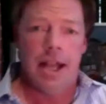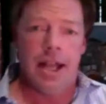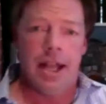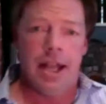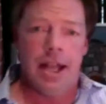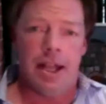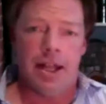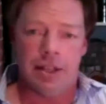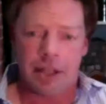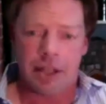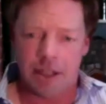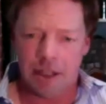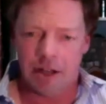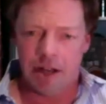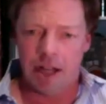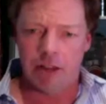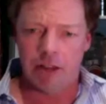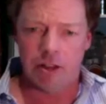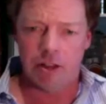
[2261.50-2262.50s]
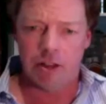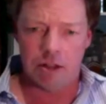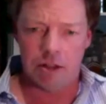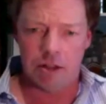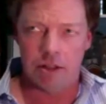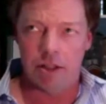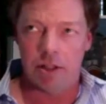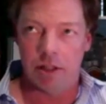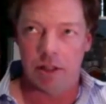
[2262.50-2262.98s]
And uh, you know, I
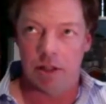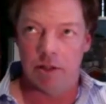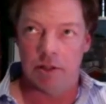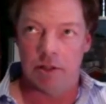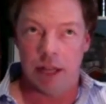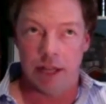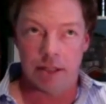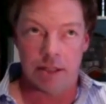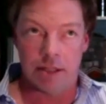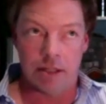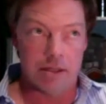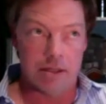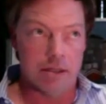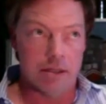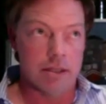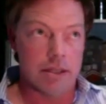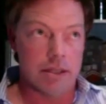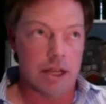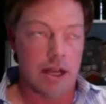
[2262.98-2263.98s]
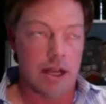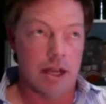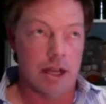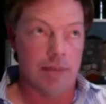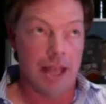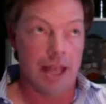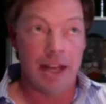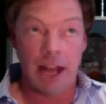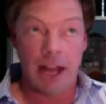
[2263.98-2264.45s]
learned those lessons,
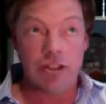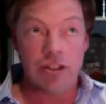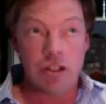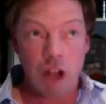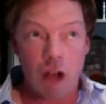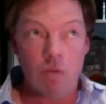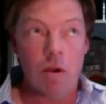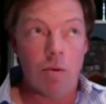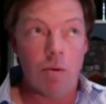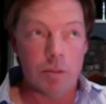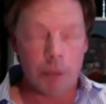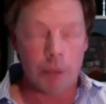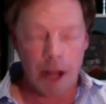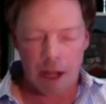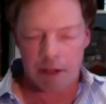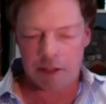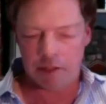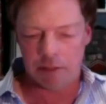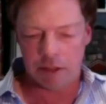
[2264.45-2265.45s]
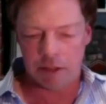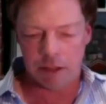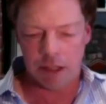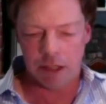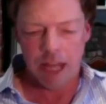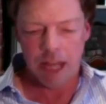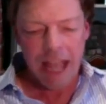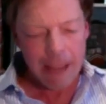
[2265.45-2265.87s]
um, and I saw what was possible.